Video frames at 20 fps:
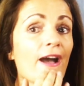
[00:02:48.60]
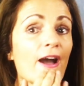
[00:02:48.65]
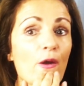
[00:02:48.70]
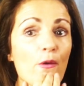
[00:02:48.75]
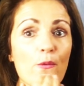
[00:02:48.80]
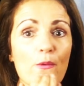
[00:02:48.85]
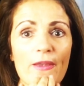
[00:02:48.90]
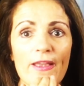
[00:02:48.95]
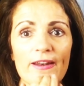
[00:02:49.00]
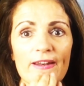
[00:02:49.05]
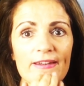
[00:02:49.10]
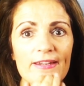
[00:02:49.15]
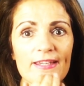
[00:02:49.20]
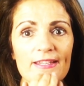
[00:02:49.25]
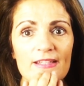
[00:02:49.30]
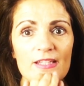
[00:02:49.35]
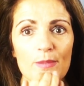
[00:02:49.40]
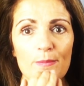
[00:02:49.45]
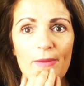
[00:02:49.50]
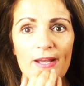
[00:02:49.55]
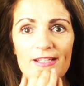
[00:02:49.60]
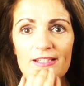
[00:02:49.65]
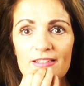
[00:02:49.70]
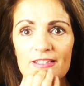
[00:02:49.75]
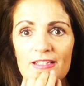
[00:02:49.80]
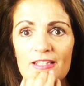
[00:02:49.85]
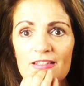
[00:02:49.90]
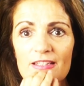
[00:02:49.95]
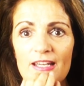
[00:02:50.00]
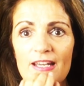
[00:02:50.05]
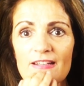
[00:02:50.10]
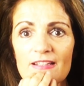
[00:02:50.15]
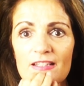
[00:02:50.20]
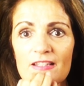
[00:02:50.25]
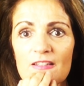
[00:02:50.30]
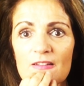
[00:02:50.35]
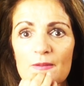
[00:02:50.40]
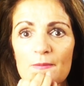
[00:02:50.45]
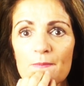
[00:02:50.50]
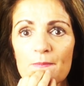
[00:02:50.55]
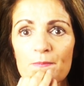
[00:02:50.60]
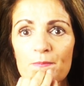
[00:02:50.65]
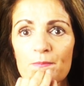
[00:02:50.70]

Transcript: I really need to pass this test.